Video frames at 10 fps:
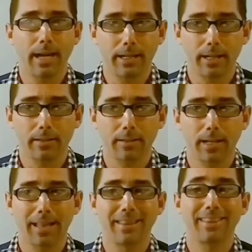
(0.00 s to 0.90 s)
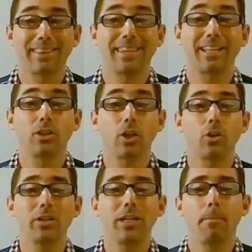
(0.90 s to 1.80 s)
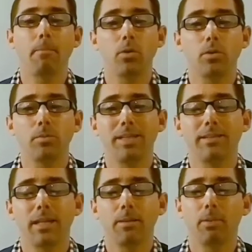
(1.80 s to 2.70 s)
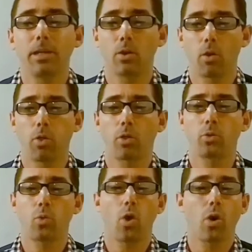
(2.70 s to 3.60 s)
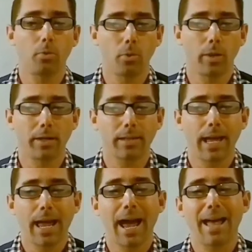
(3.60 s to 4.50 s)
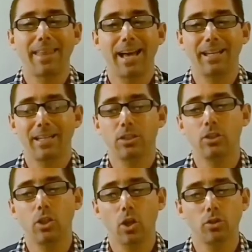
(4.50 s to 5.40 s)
That is, technology must be simple enough to operate, and that is,